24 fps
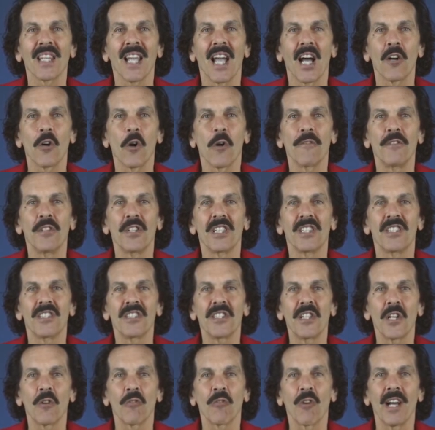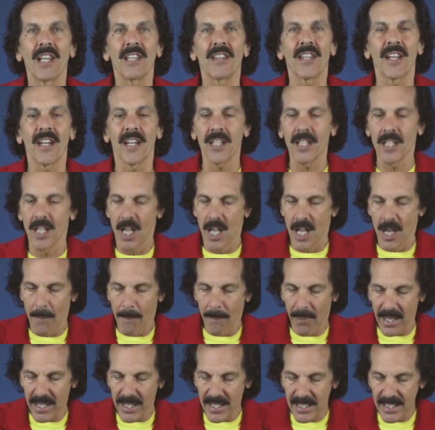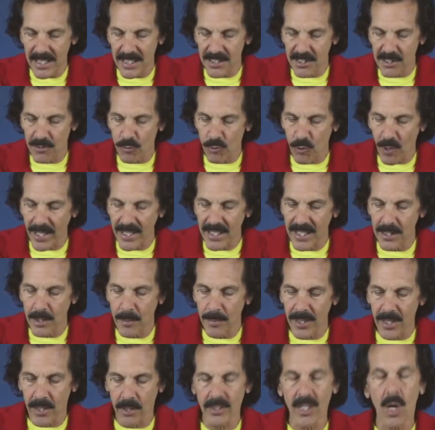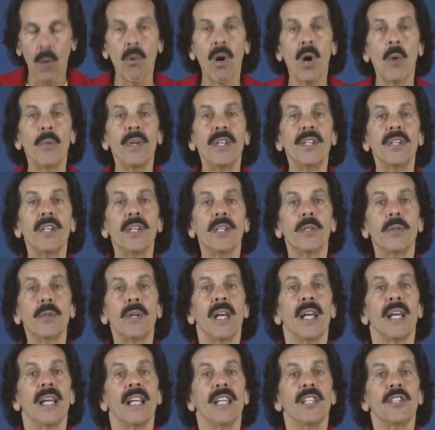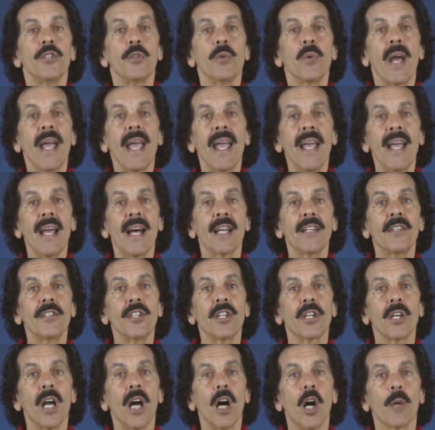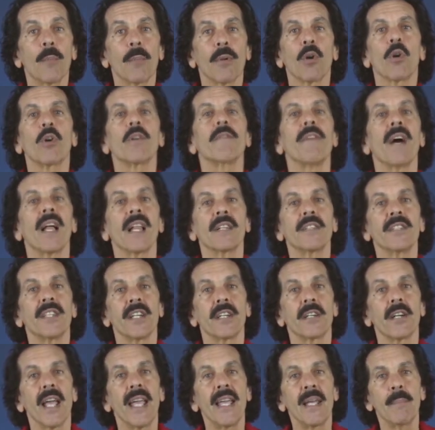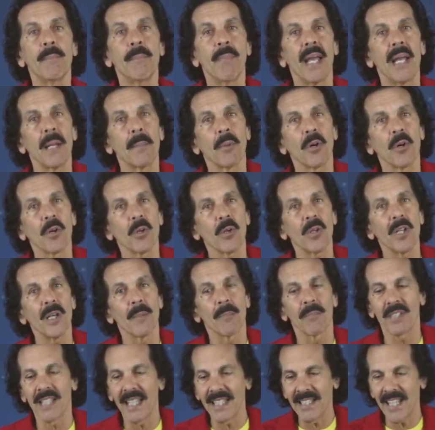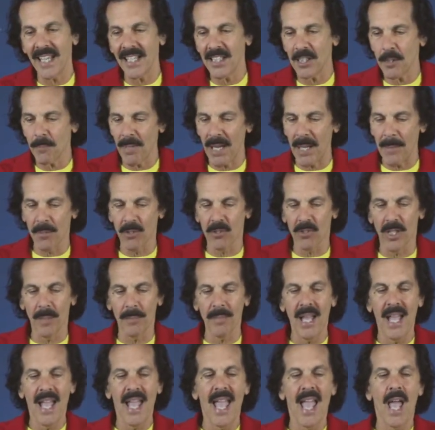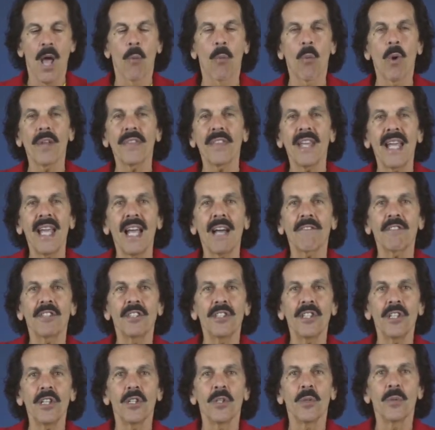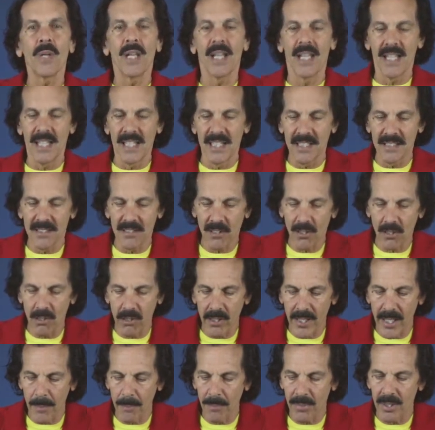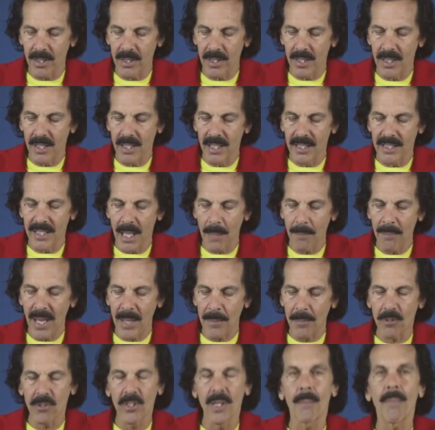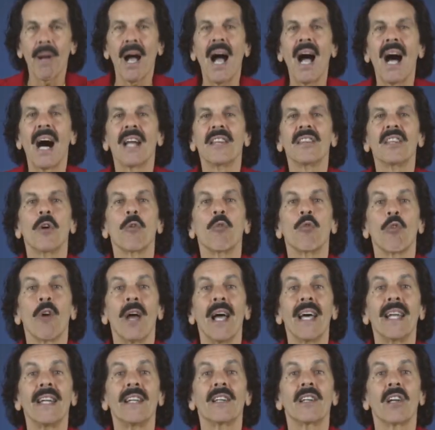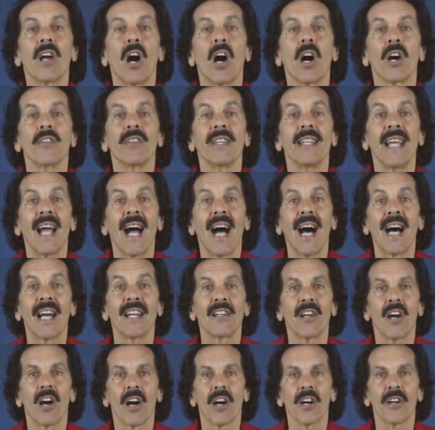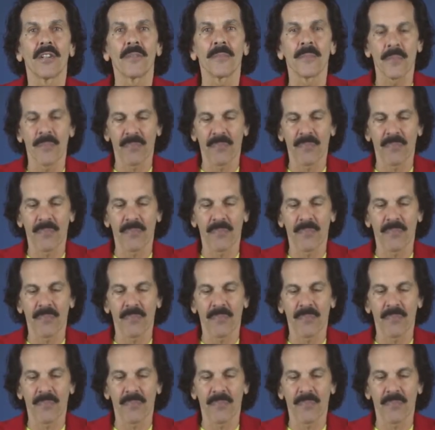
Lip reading: I don't know if you can see it right there, but it is right in the middle. Now what we do is you hand your helper or volunteer a paper clip. They take the paper clip, and what they have to do is clip that paper clip on the red card, the odd card.